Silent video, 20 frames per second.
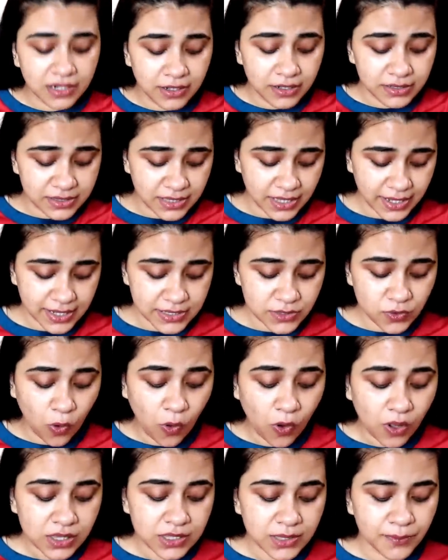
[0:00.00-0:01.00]
Third thing is
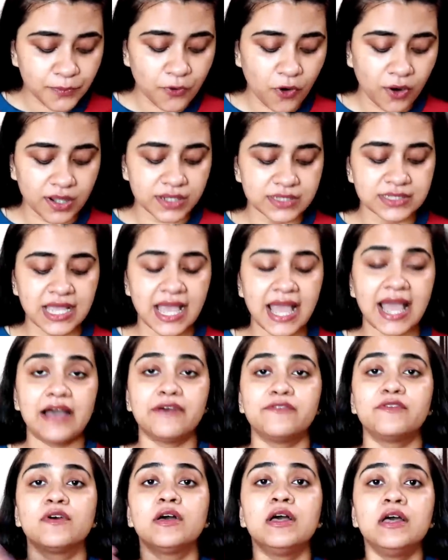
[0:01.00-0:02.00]
all the products
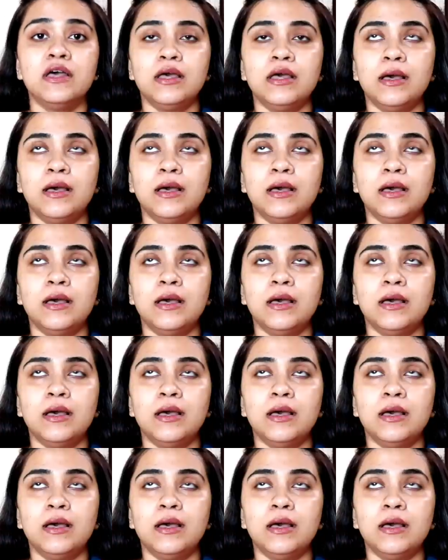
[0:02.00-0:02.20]
have